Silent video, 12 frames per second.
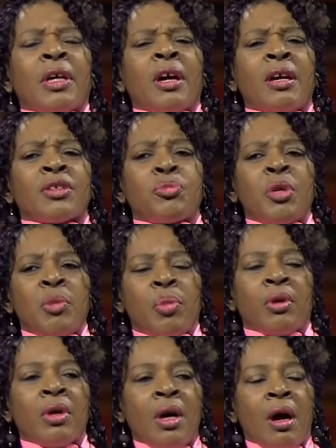because
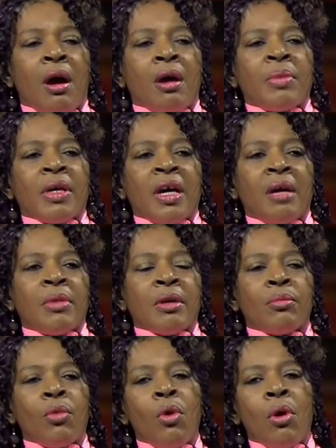people are
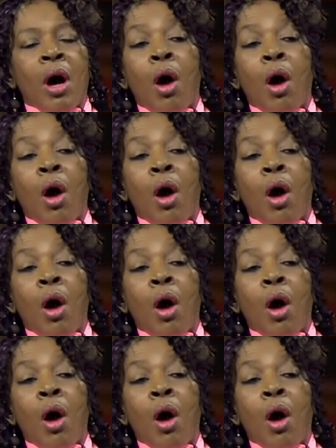becoming more